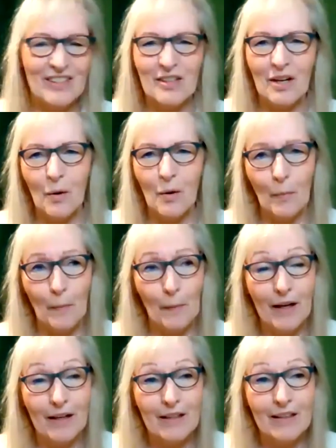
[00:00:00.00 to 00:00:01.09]
So
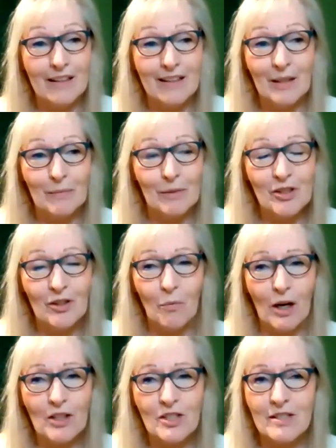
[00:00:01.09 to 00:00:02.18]
be sure and
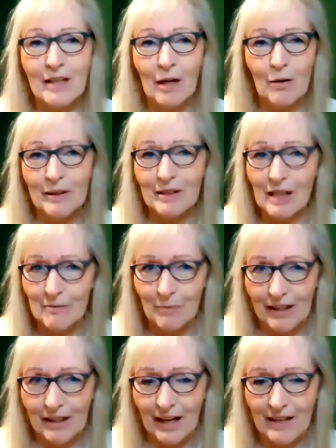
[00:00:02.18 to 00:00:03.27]
watch this, and that will be a live
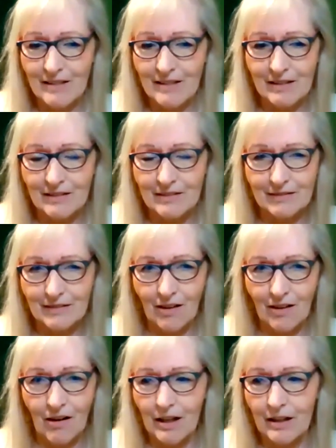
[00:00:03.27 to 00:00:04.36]
broadcast
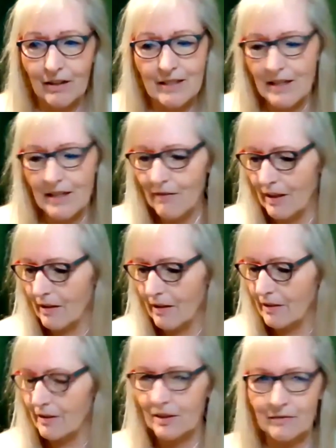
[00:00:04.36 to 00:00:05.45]
on the 7th,
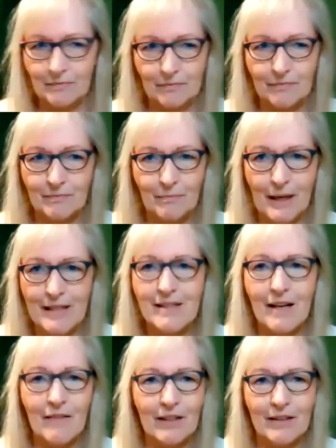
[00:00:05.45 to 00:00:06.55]
May
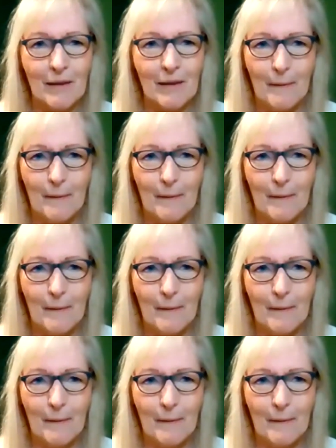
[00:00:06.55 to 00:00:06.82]
7th.